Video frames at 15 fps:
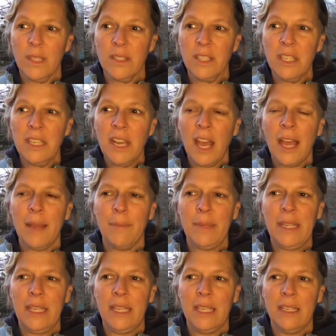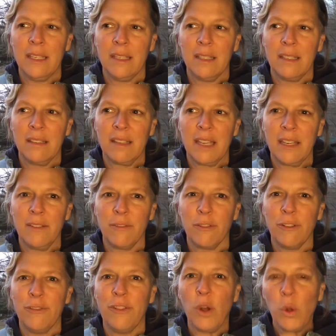not be kind of
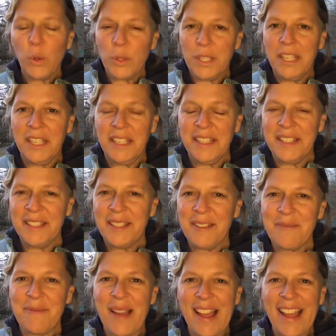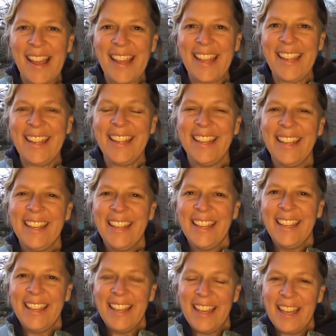revolted by
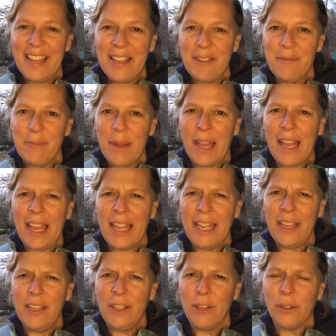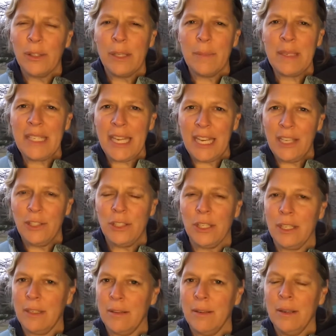your
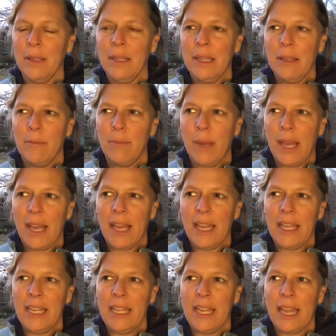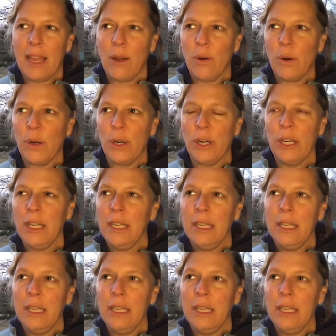limitation, by our